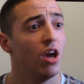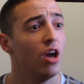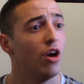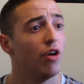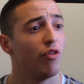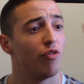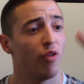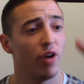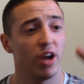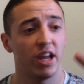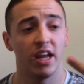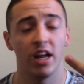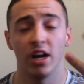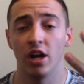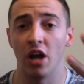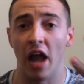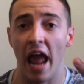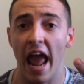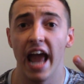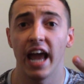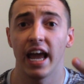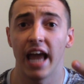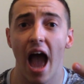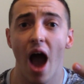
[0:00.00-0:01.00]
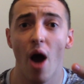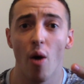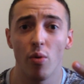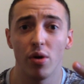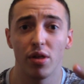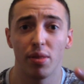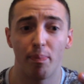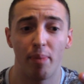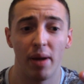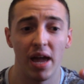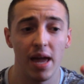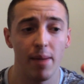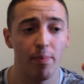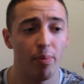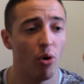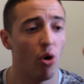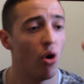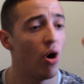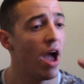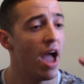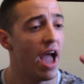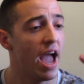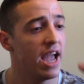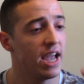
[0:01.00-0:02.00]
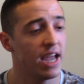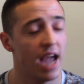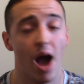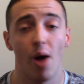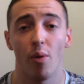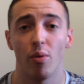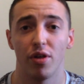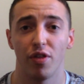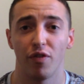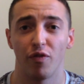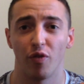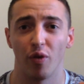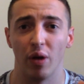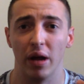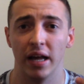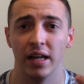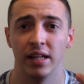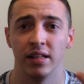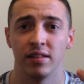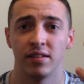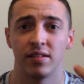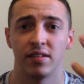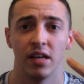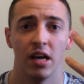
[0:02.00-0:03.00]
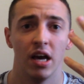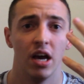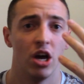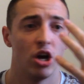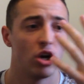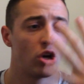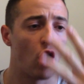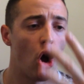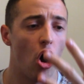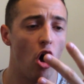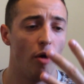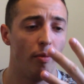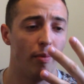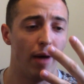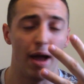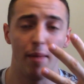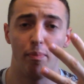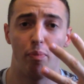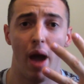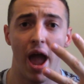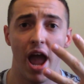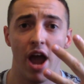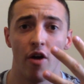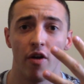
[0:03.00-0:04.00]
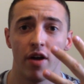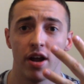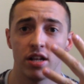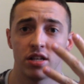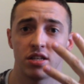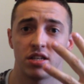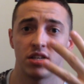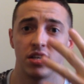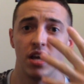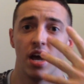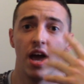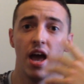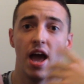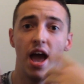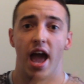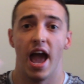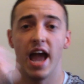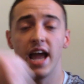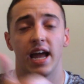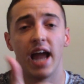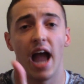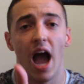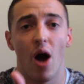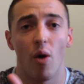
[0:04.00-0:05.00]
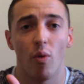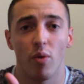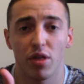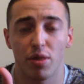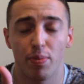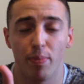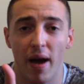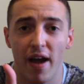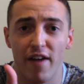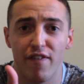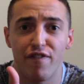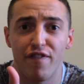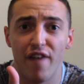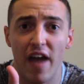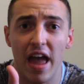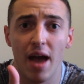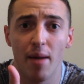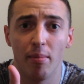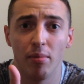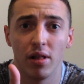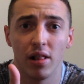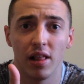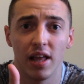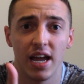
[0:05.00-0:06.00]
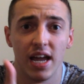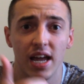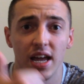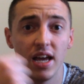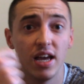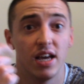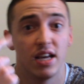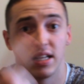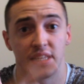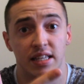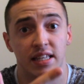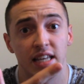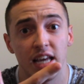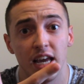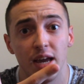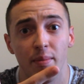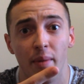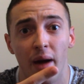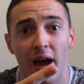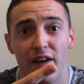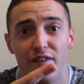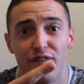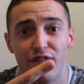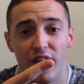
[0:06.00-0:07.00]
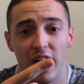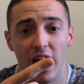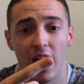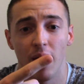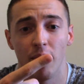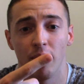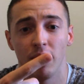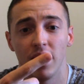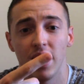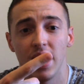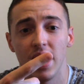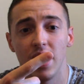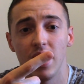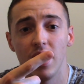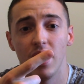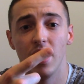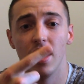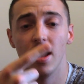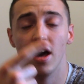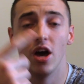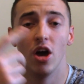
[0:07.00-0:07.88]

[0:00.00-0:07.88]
freaking hang out with people, hang out with friends, call my parents, hang out with my family, see my family,